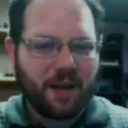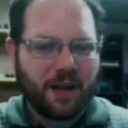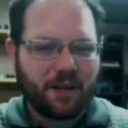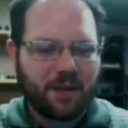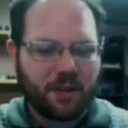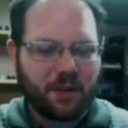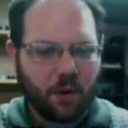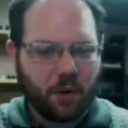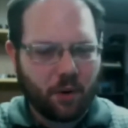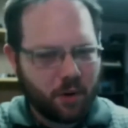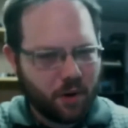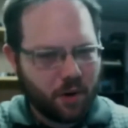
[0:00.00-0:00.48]

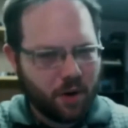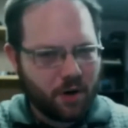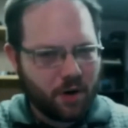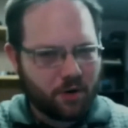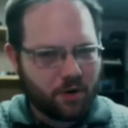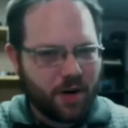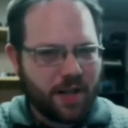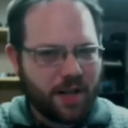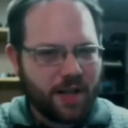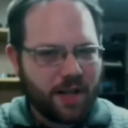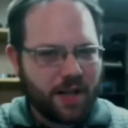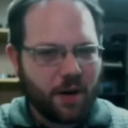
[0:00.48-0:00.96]
So you're going to
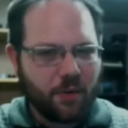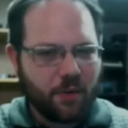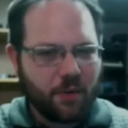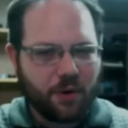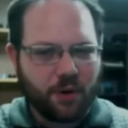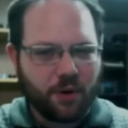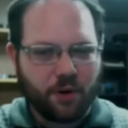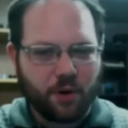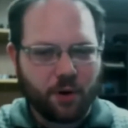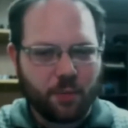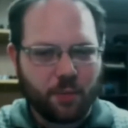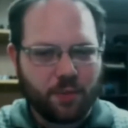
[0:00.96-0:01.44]
try that out with
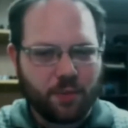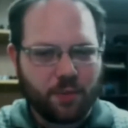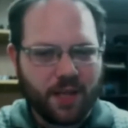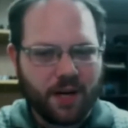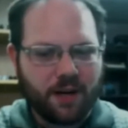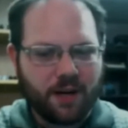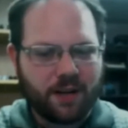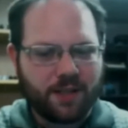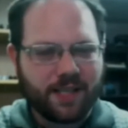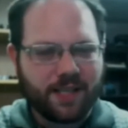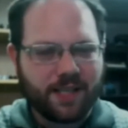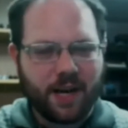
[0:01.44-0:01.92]
your group
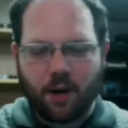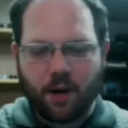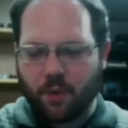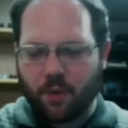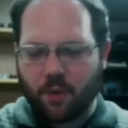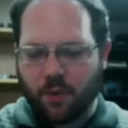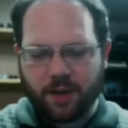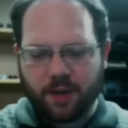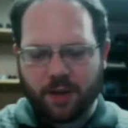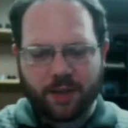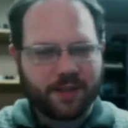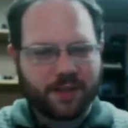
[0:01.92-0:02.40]
there and see how it
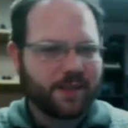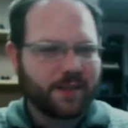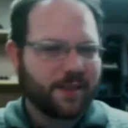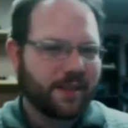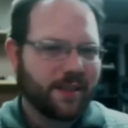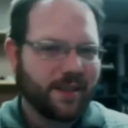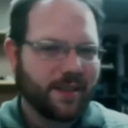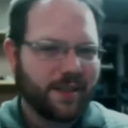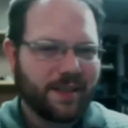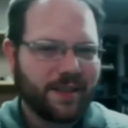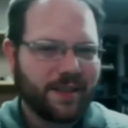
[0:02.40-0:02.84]
works?